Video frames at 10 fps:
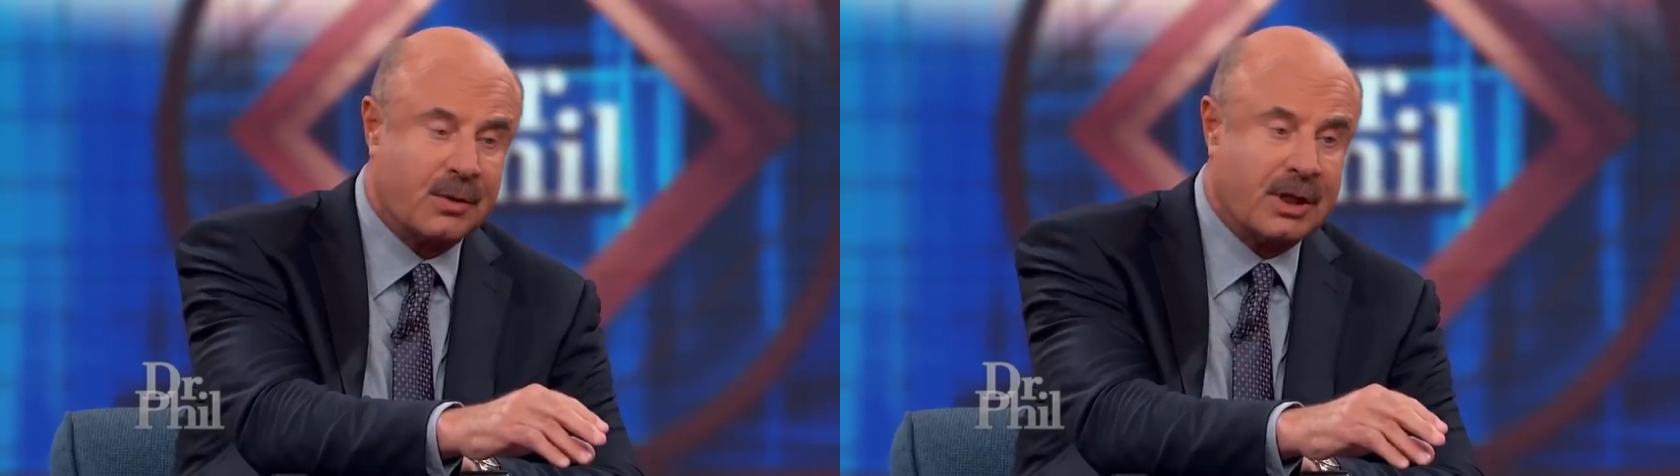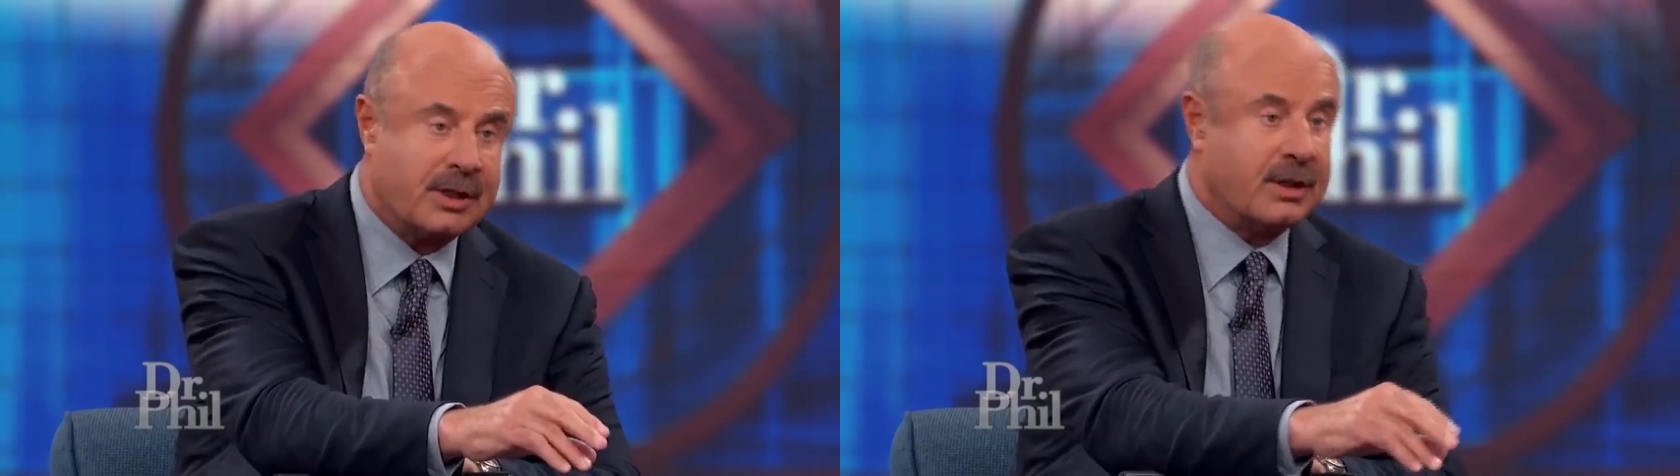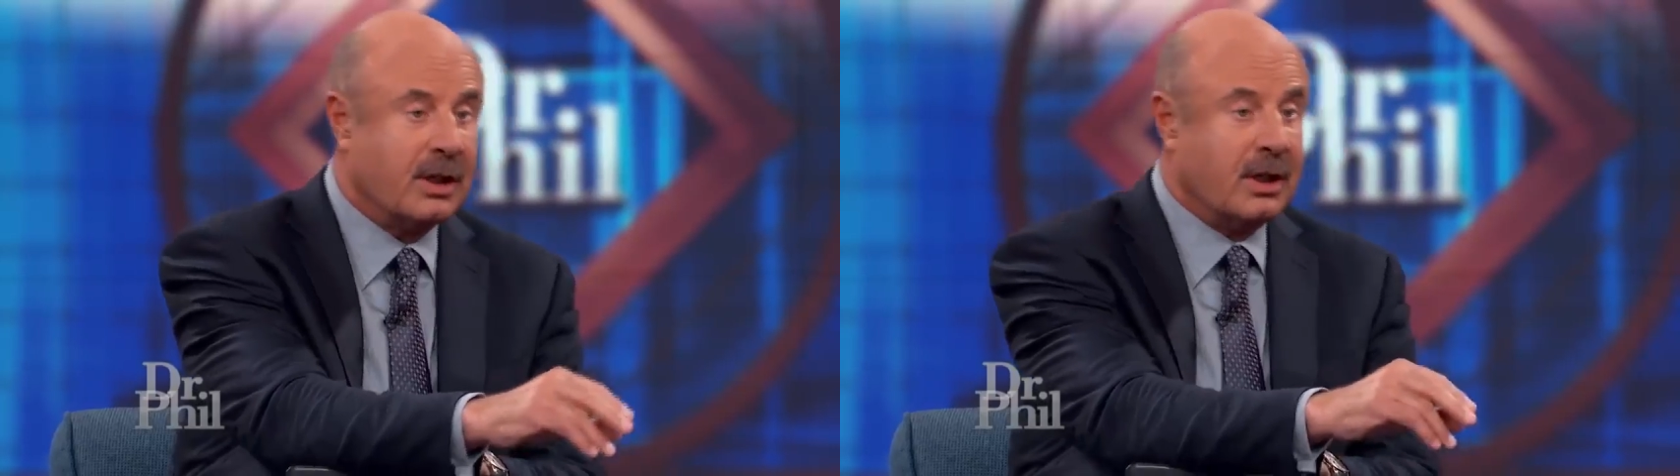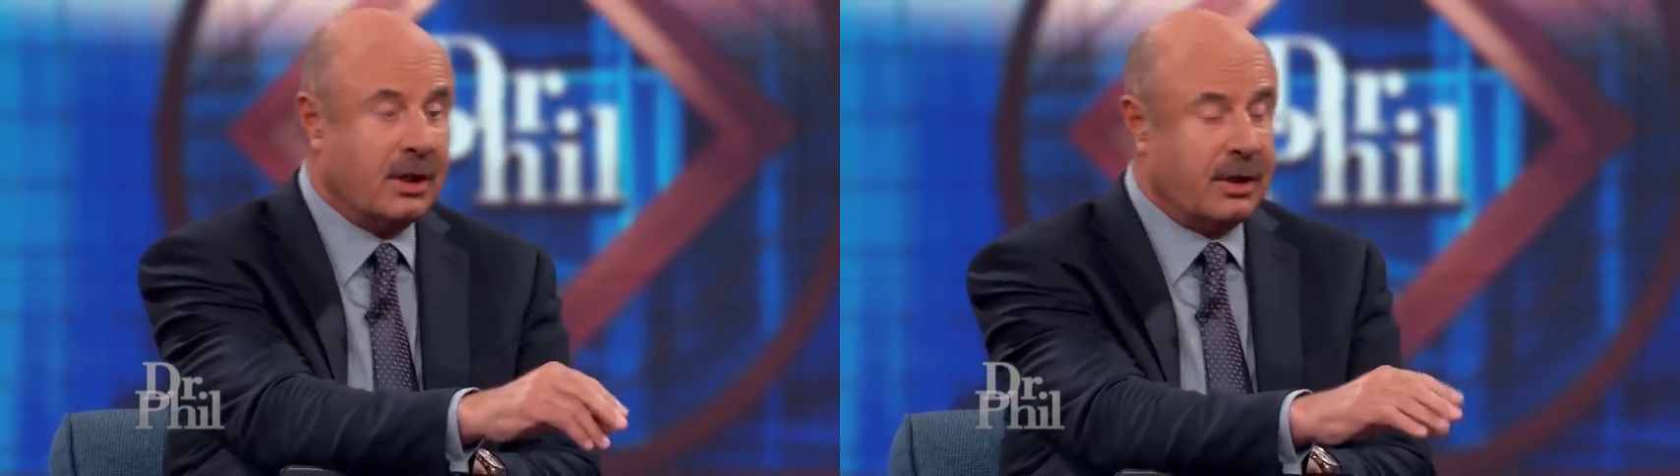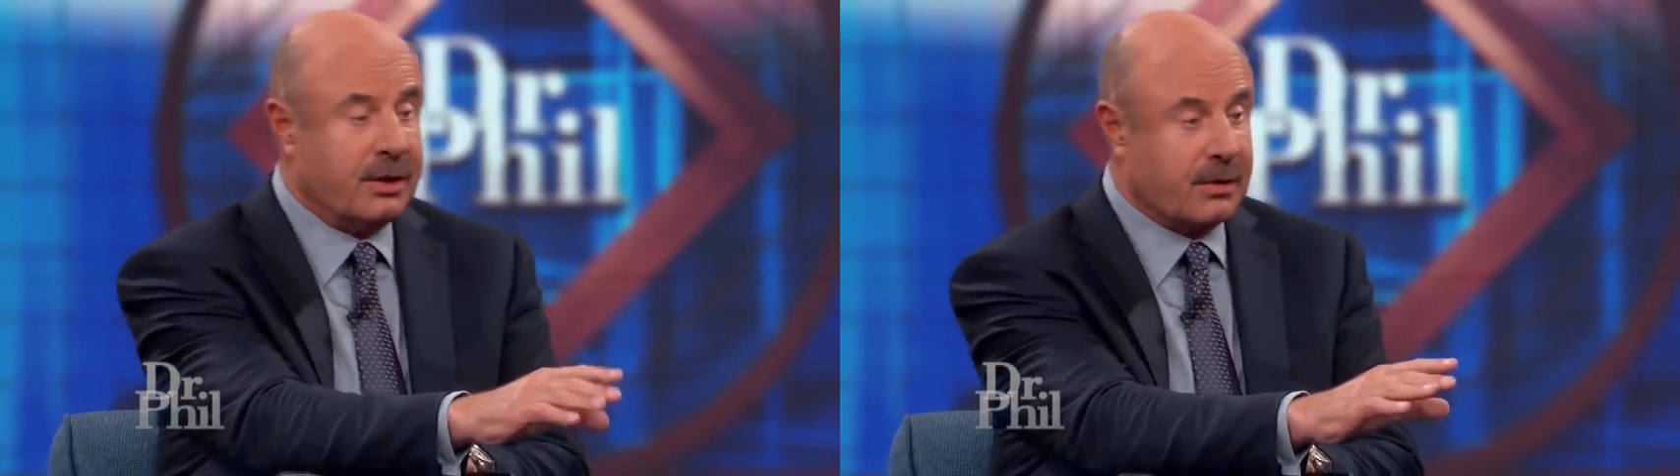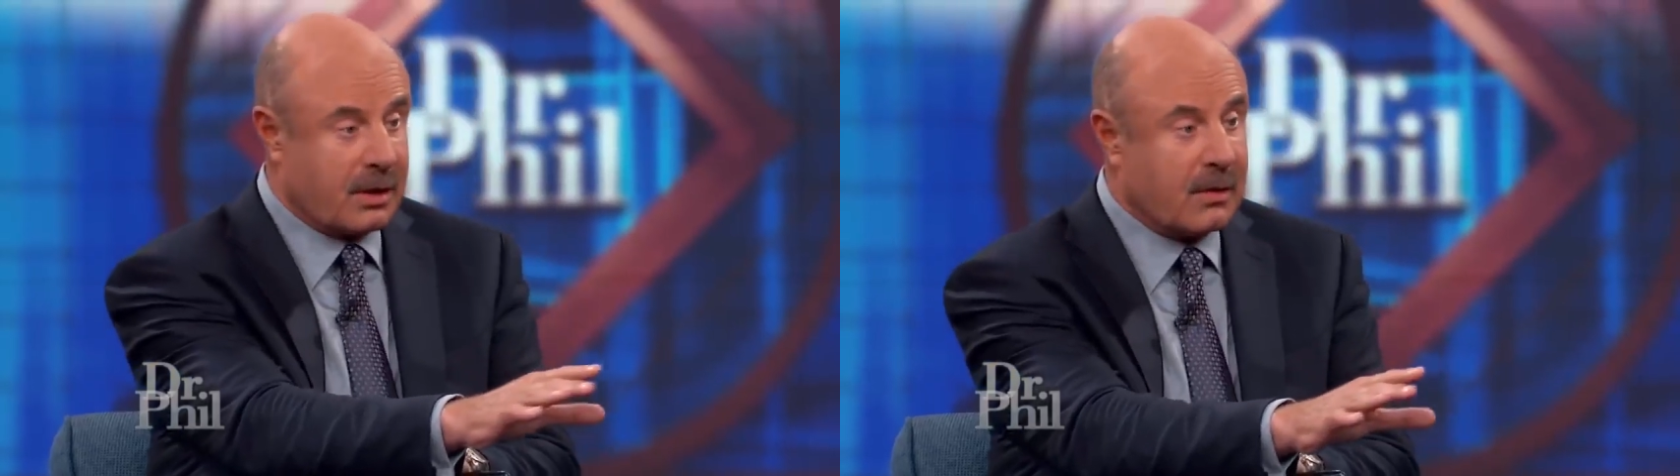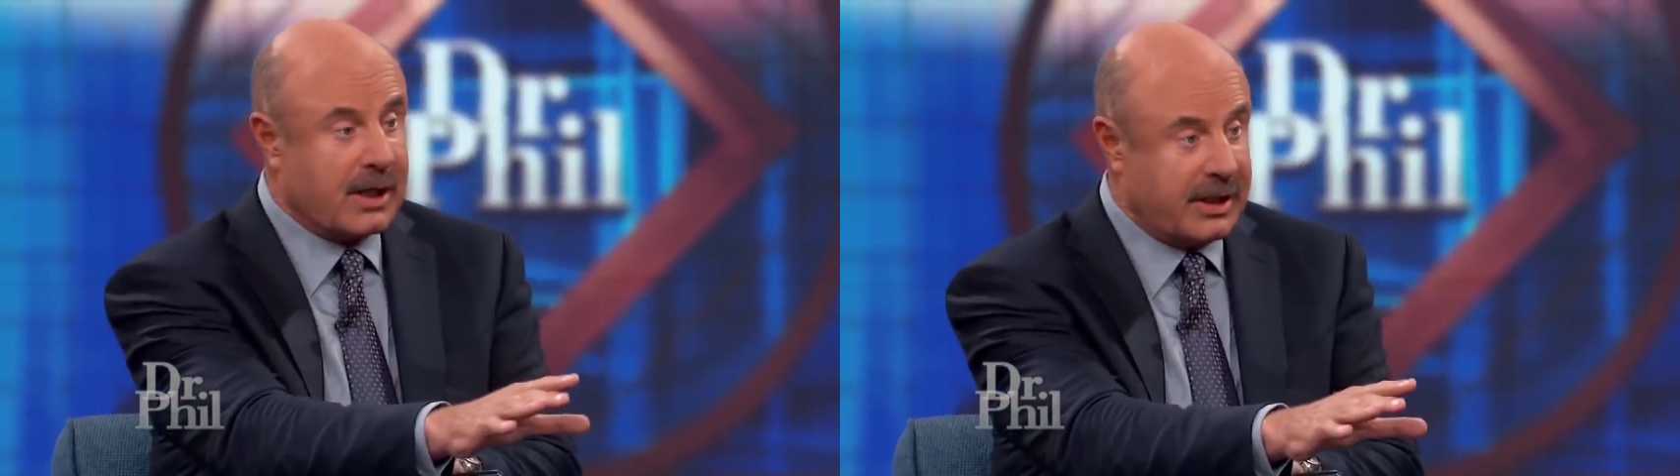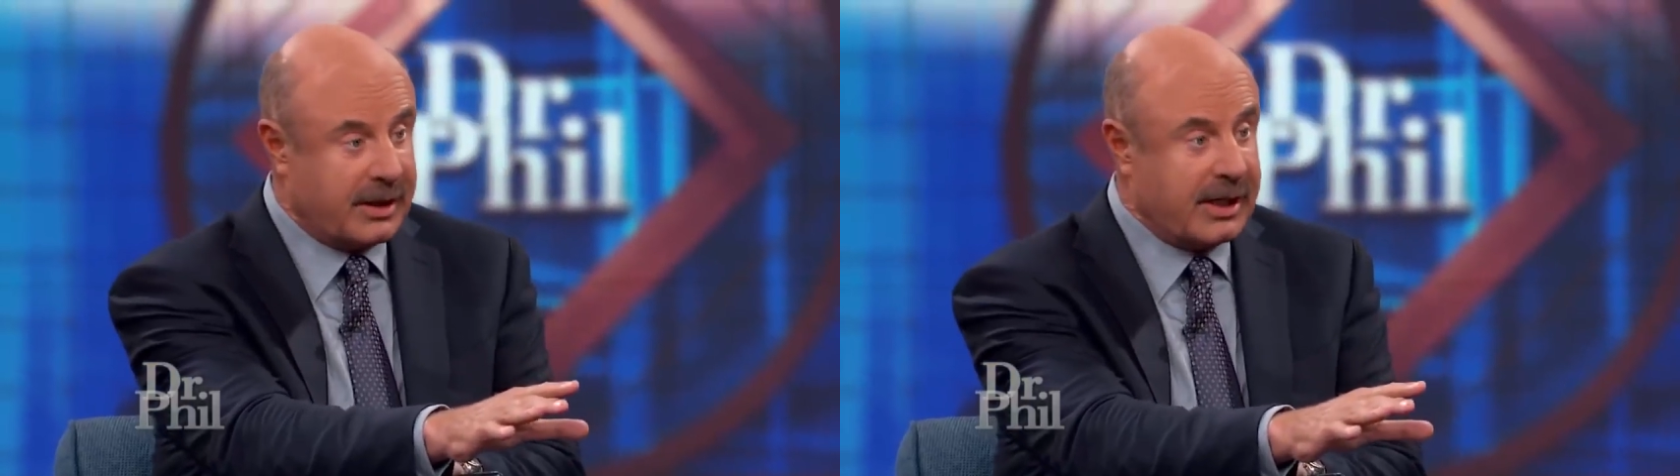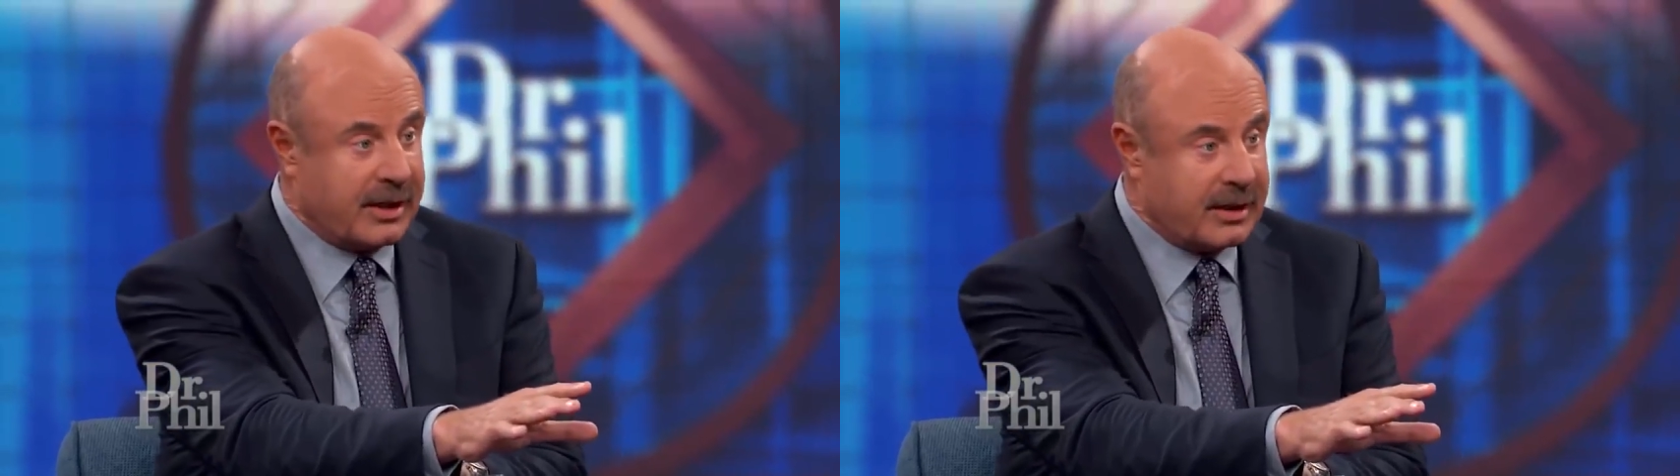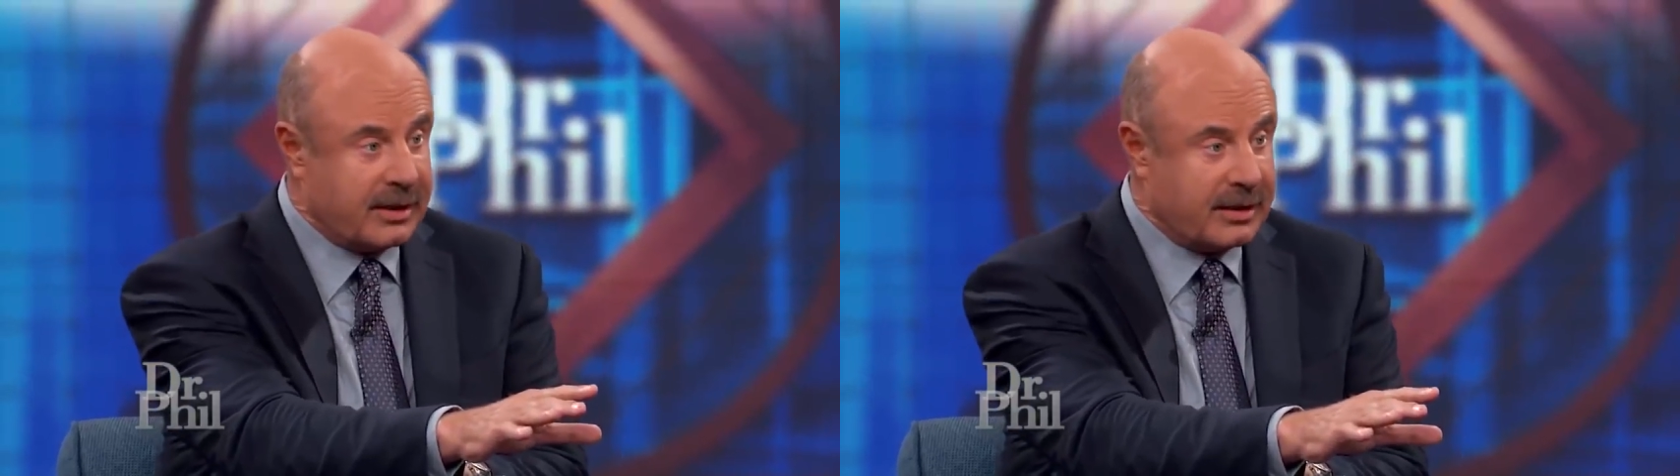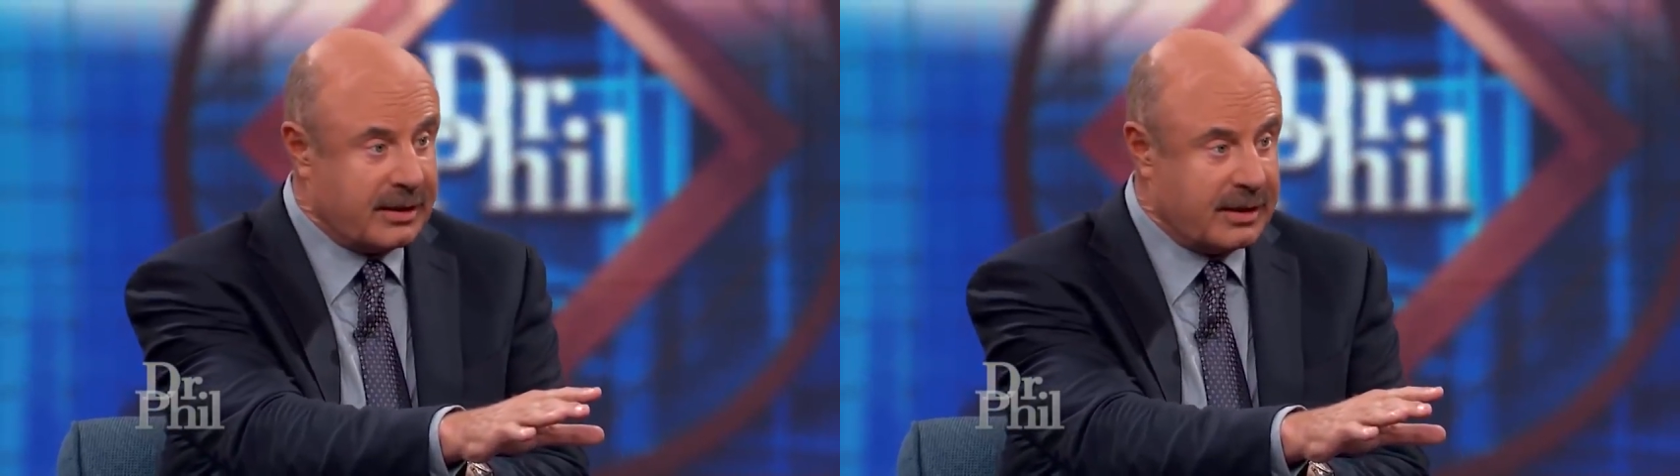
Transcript: One, you're already there.